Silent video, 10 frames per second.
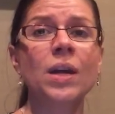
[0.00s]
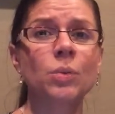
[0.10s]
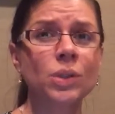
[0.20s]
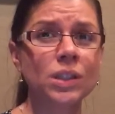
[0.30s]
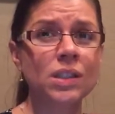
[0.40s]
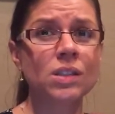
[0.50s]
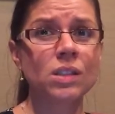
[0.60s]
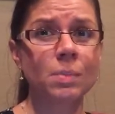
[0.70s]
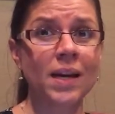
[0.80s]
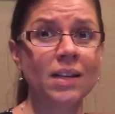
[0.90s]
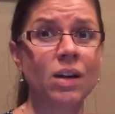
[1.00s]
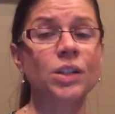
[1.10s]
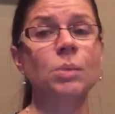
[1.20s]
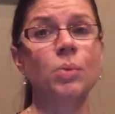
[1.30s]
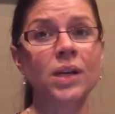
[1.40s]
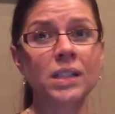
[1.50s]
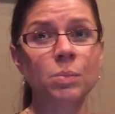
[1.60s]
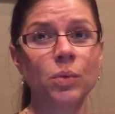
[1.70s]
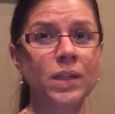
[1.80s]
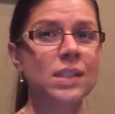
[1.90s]
It really does depend on your price
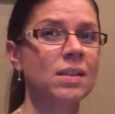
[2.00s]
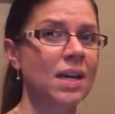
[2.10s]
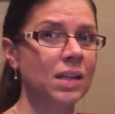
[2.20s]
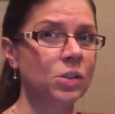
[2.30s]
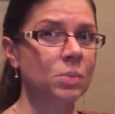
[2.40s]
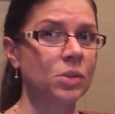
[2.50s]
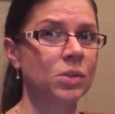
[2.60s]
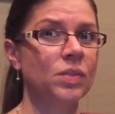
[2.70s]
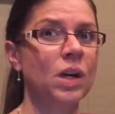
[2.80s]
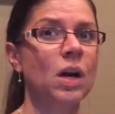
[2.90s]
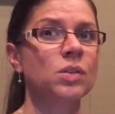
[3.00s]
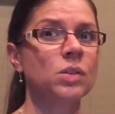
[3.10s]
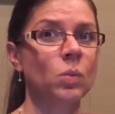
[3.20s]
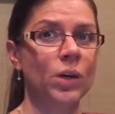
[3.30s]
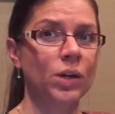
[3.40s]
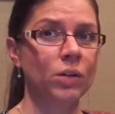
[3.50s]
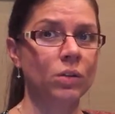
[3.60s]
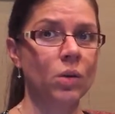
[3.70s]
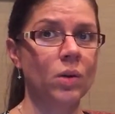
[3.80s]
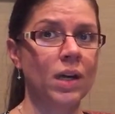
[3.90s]
point and the attributes of your house and where you're
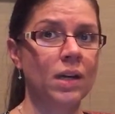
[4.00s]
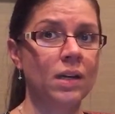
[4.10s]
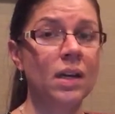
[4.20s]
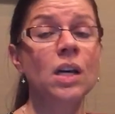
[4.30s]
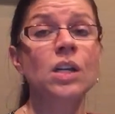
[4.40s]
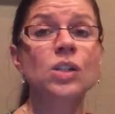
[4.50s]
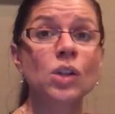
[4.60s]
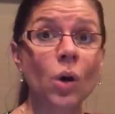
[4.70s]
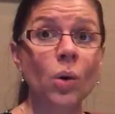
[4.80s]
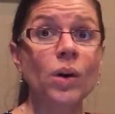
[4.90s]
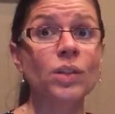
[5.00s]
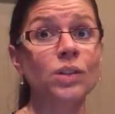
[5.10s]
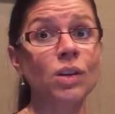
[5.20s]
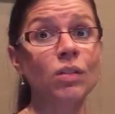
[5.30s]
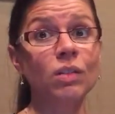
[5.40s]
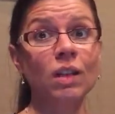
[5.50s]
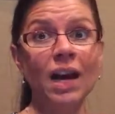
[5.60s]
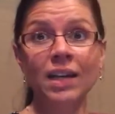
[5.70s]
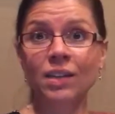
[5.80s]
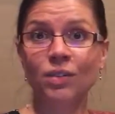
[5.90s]
located. So there's a
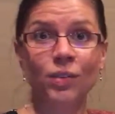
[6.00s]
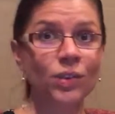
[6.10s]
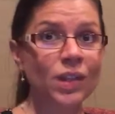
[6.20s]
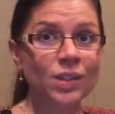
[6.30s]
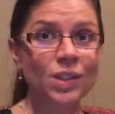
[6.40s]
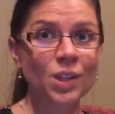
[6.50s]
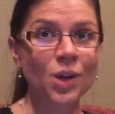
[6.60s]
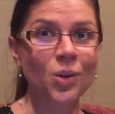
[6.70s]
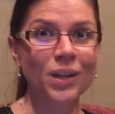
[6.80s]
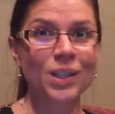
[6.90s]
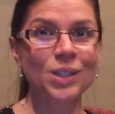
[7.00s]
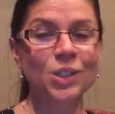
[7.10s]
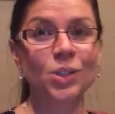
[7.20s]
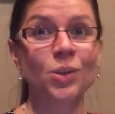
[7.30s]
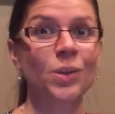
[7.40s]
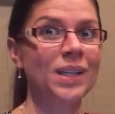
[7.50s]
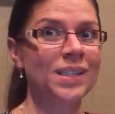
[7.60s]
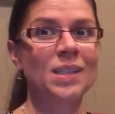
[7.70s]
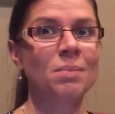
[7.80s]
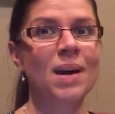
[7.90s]
lot of different things that go into,
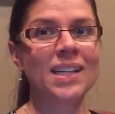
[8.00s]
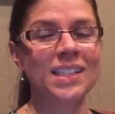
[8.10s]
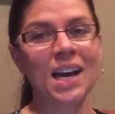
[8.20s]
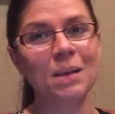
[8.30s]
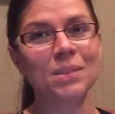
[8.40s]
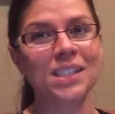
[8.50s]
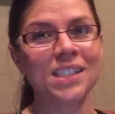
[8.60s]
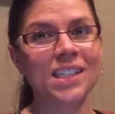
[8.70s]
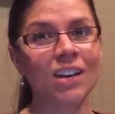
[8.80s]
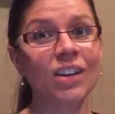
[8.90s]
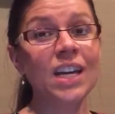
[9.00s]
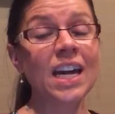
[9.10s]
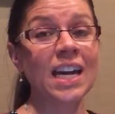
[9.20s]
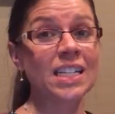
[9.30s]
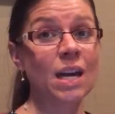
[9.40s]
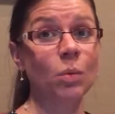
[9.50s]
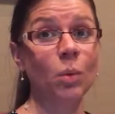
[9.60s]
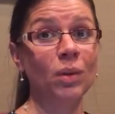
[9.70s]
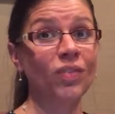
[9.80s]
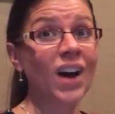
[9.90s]
is it my time to sell? And yet
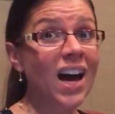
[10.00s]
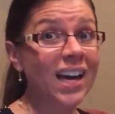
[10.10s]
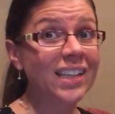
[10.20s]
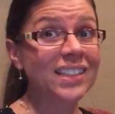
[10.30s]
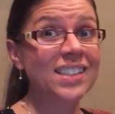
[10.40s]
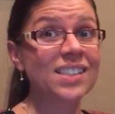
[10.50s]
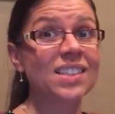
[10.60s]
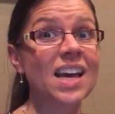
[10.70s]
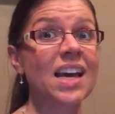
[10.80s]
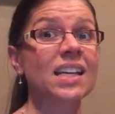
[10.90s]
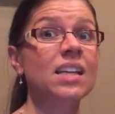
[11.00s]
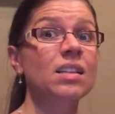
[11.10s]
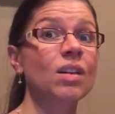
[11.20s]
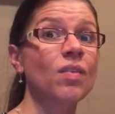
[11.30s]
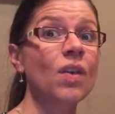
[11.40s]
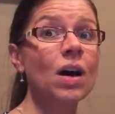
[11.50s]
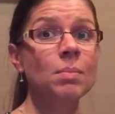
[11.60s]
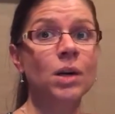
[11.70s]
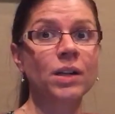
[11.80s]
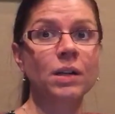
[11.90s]
what we find is that in the
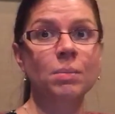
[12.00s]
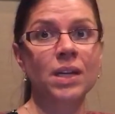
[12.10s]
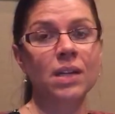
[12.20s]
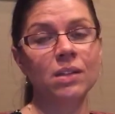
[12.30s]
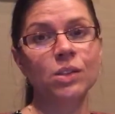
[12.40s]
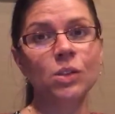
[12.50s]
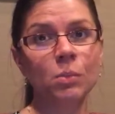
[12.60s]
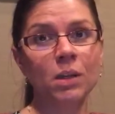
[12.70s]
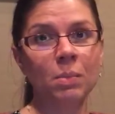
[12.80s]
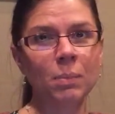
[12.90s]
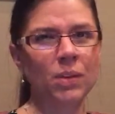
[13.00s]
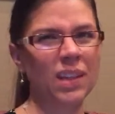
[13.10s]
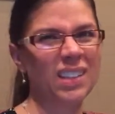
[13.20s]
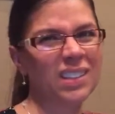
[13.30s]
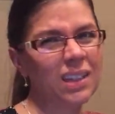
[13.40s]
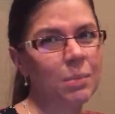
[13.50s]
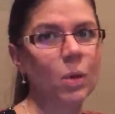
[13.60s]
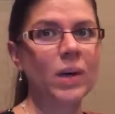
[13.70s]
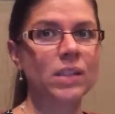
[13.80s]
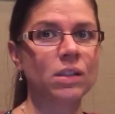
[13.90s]
fall market, because so many people think, oh, I'm going
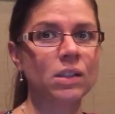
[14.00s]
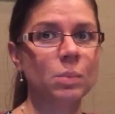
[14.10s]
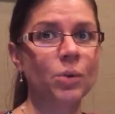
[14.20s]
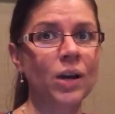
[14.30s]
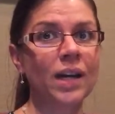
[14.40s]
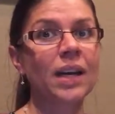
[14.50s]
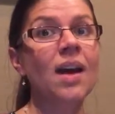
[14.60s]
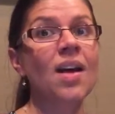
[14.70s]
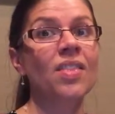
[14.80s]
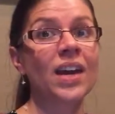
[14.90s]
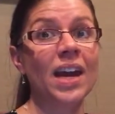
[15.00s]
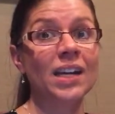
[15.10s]
to wait till spring, they